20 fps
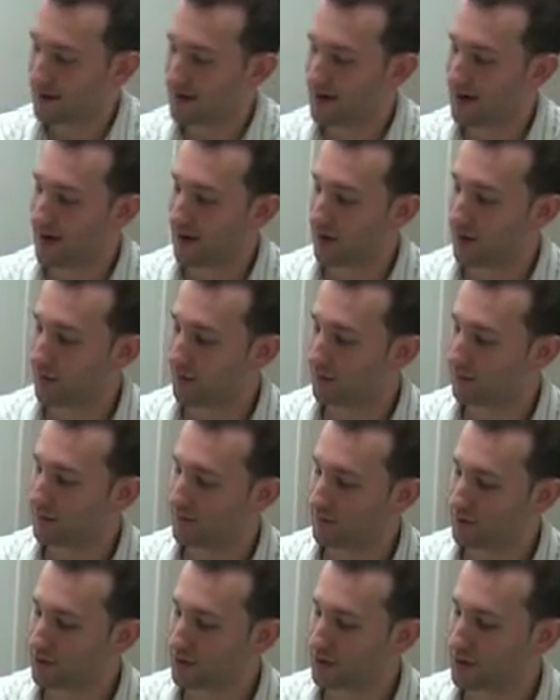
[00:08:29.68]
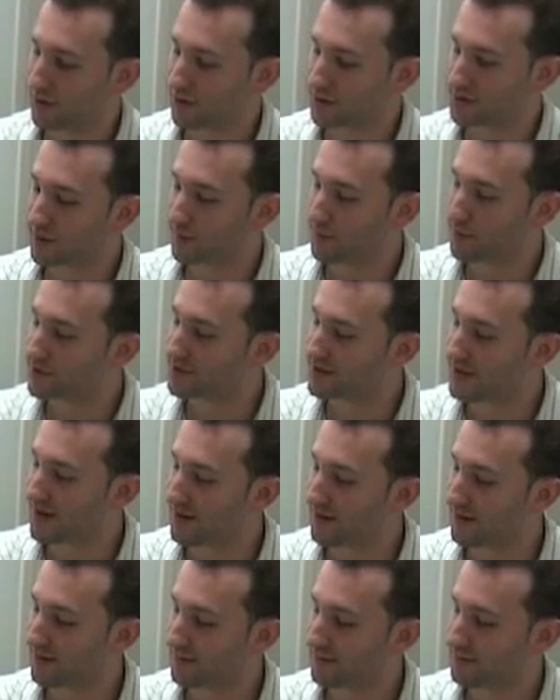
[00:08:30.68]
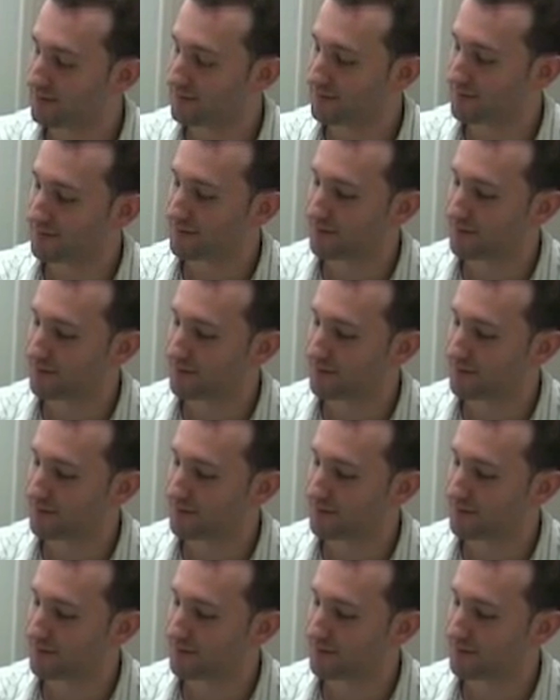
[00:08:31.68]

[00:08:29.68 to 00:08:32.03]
Now, you can also put down